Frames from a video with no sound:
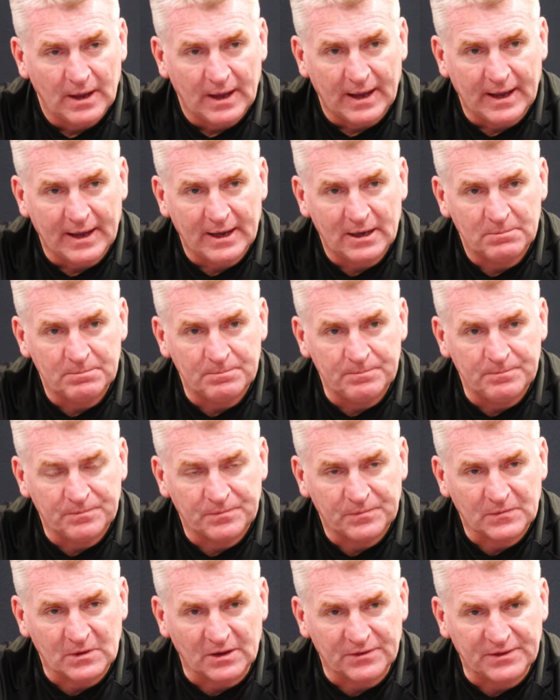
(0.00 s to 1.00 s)
Um,
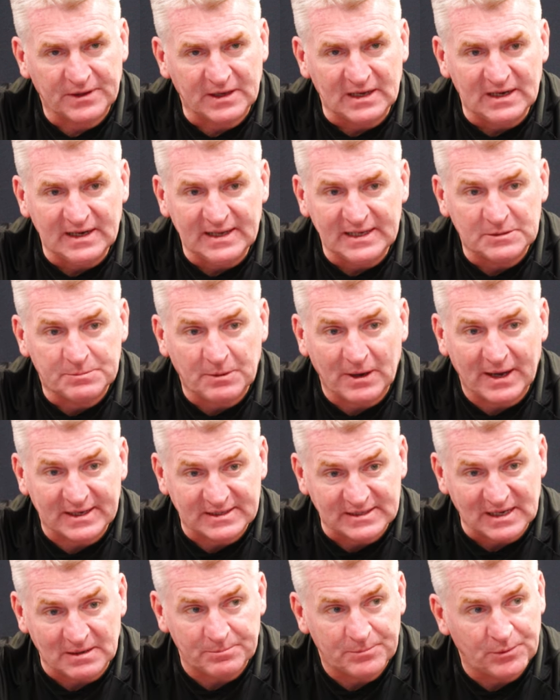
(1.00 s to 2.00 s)
I think he leads by
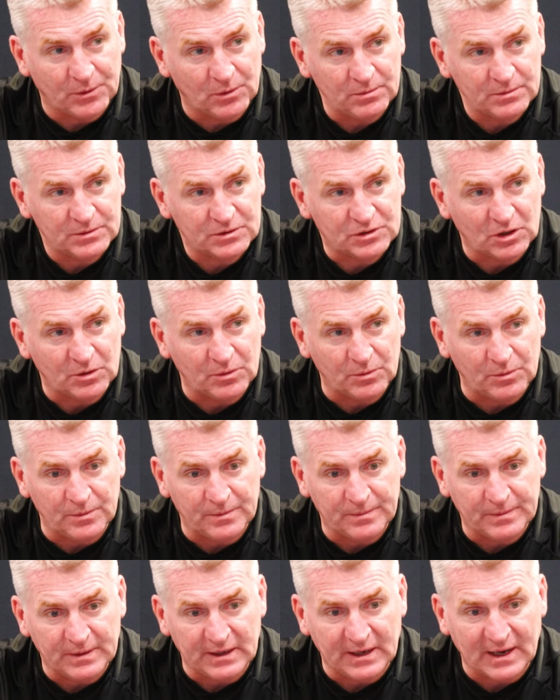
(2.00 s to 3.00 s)
example,
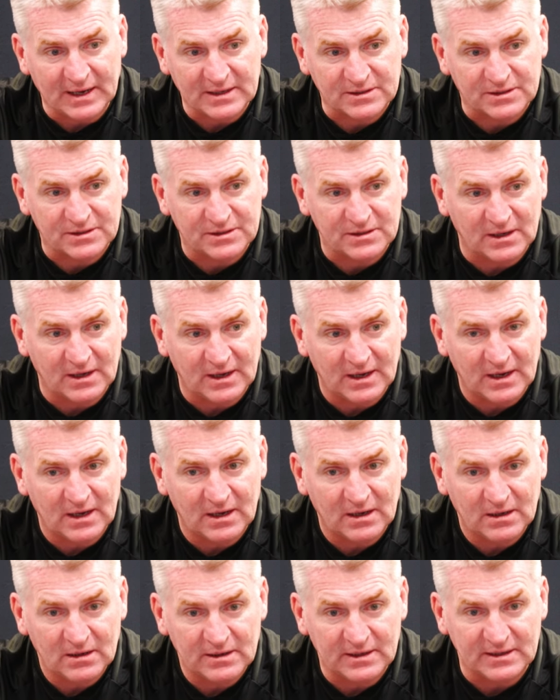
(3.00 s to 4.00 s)
so he has
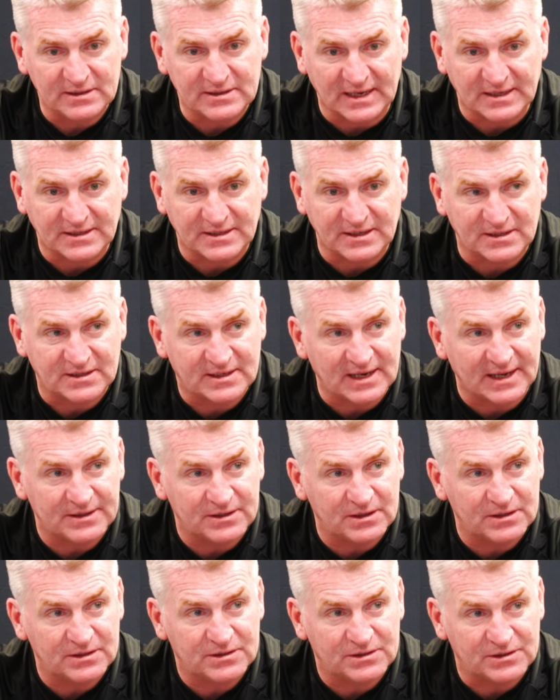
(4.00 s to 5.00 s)
uh, he sets his
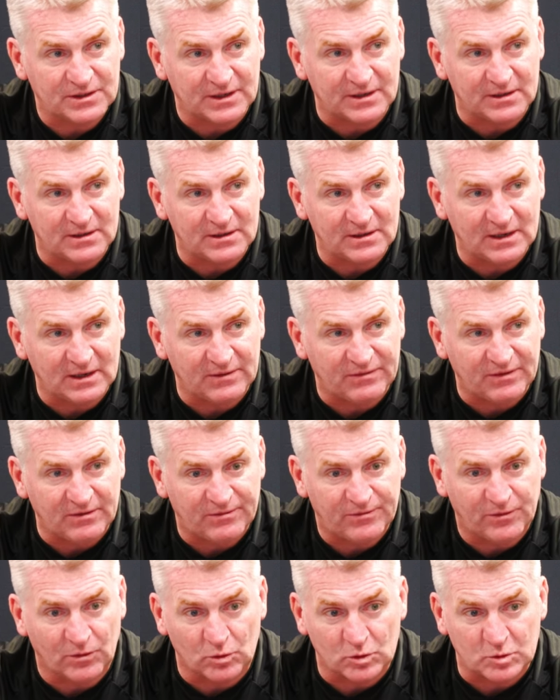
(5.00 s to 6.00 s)
standards, and if he
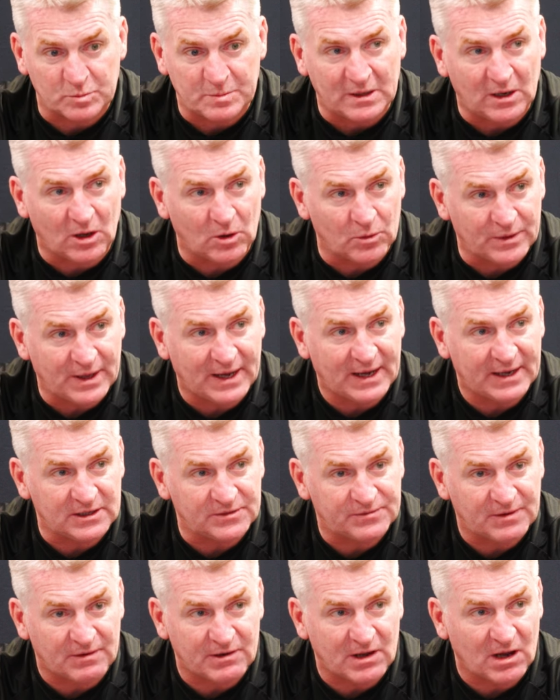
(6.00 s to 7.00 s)
falls below that,
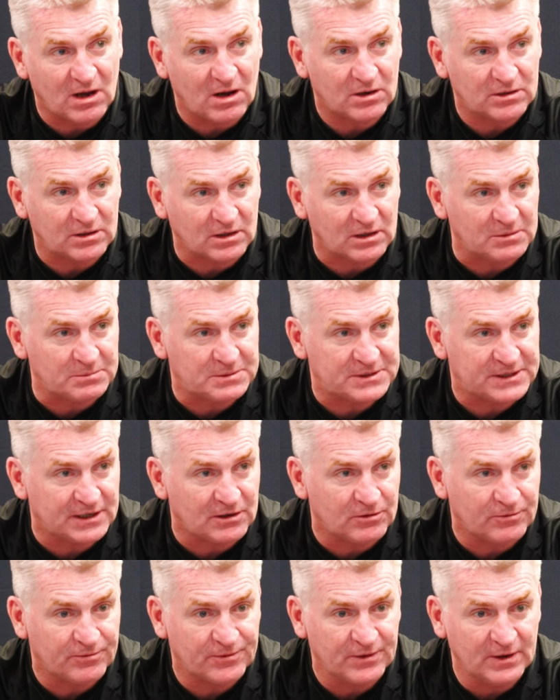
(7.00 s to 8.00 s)
he's very hard on
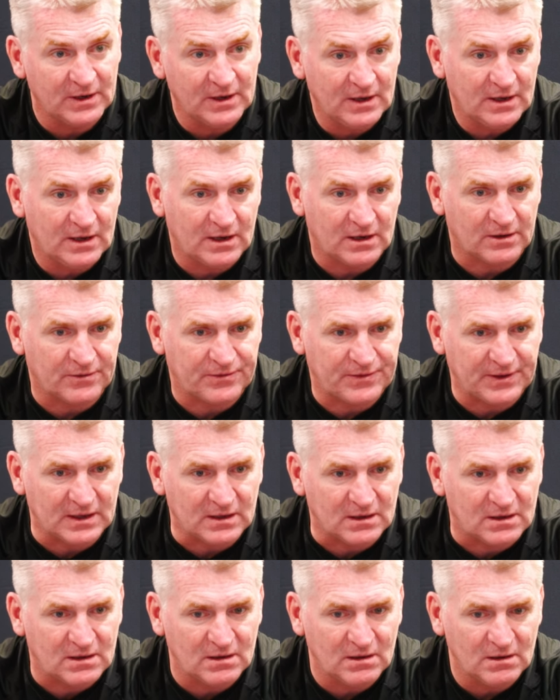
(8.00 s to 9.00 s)
himself. I
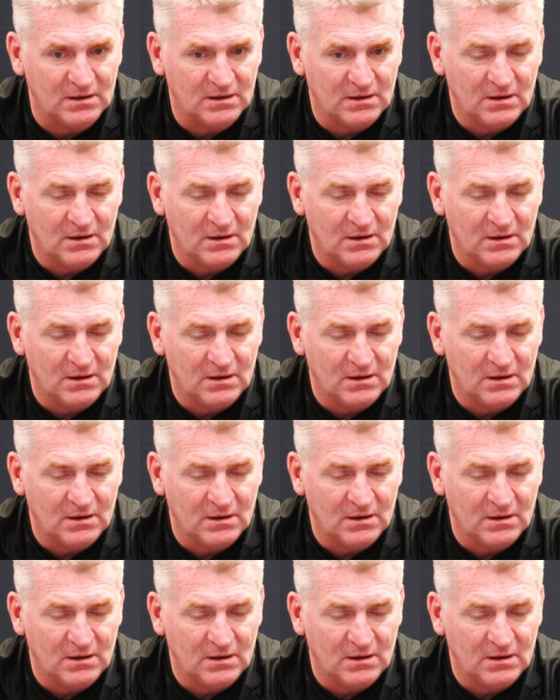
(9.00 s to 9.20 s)
think,